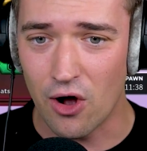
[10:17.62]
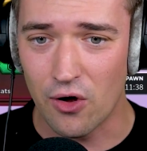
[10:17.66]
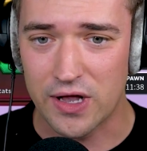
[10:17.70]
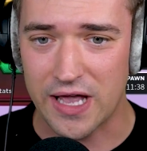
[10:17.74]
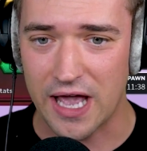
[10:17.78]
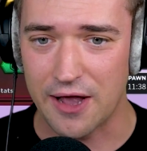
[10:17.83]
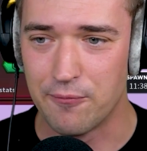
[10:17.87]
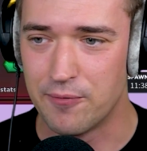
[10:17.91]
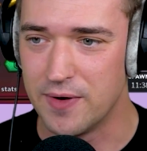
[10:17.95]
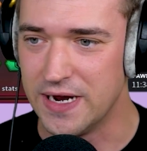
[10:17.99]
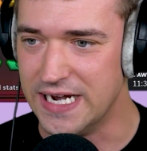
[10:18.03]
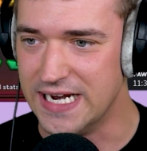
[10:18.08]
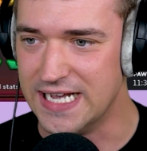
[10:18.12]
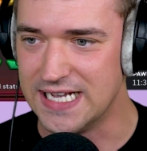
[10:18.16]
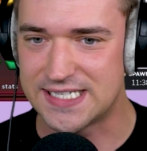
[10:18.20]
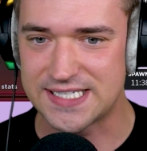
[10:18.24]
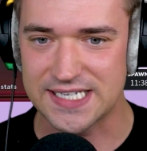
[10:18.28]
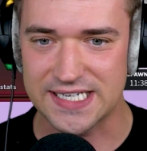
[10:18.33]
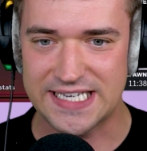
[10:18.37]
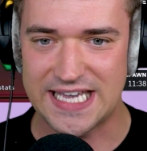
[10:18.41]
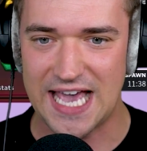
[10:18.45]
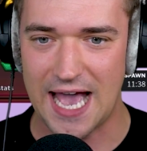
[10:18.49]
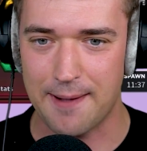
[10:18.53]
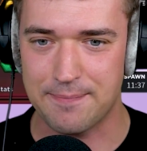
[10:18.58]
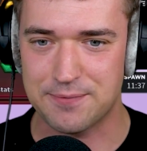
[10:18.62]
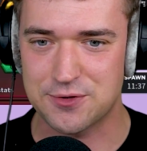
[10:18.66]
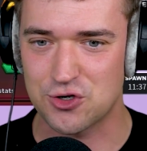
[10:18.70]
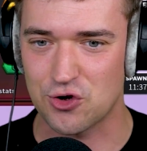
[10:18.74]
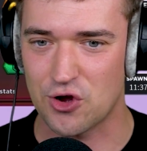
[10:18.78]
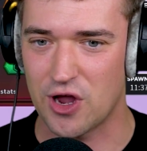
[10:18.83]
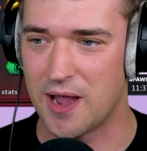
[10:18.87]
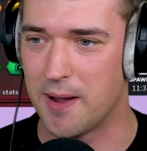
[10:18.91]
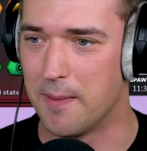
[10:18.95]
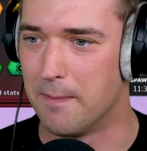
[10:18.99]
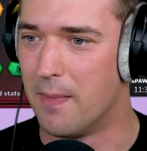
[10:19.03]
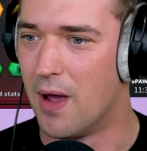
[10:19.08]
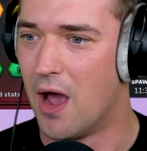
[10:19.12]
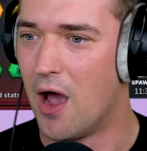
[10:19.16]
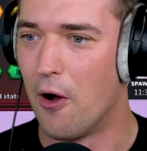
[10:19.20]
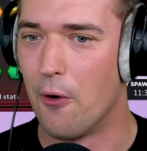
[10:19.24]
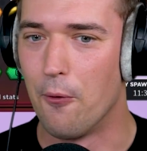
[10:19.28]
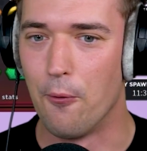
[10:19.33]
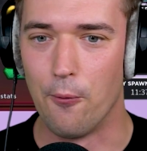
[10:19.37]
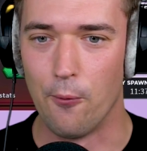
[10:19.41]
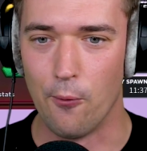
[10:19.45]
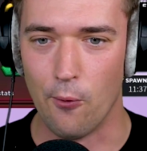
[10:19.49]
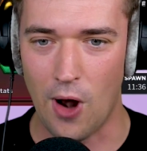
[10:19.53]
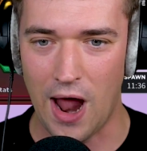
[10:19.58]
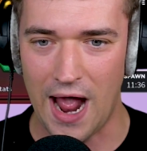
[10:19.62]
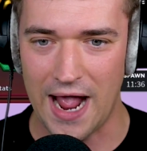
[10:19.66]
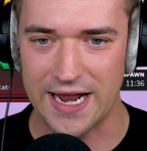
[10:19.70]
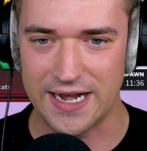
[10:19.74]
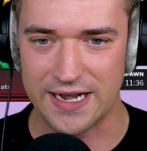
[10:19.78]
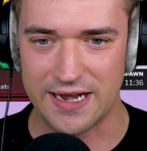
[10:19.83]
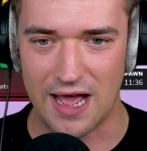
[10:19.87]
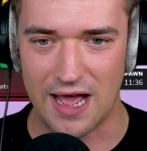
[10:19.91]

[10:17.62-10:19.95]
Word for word: Okay, we need to capture him right